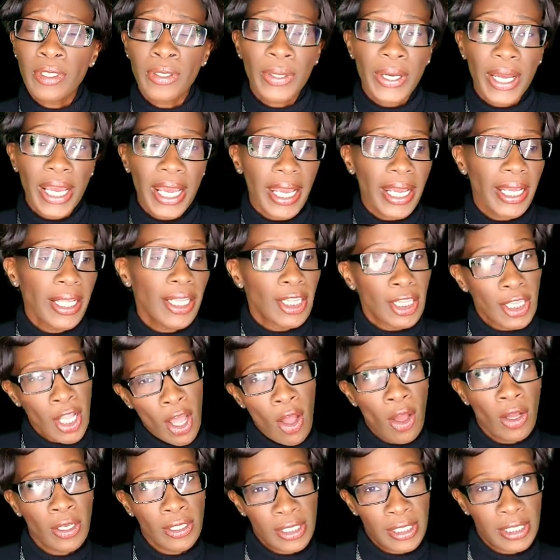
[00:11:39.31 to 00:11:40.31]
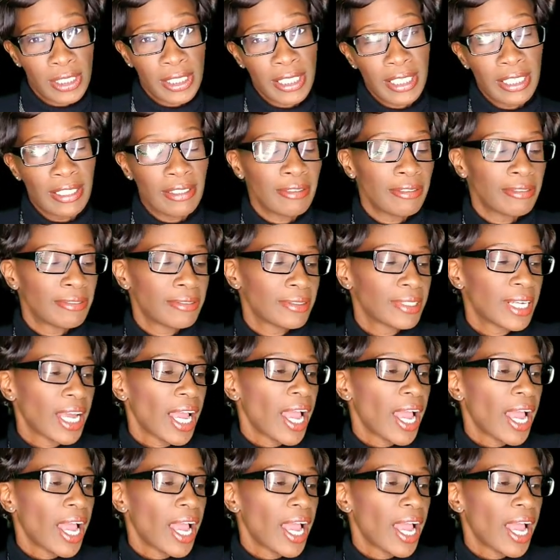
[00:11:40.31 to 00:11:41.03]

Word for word: okay, long sleeve.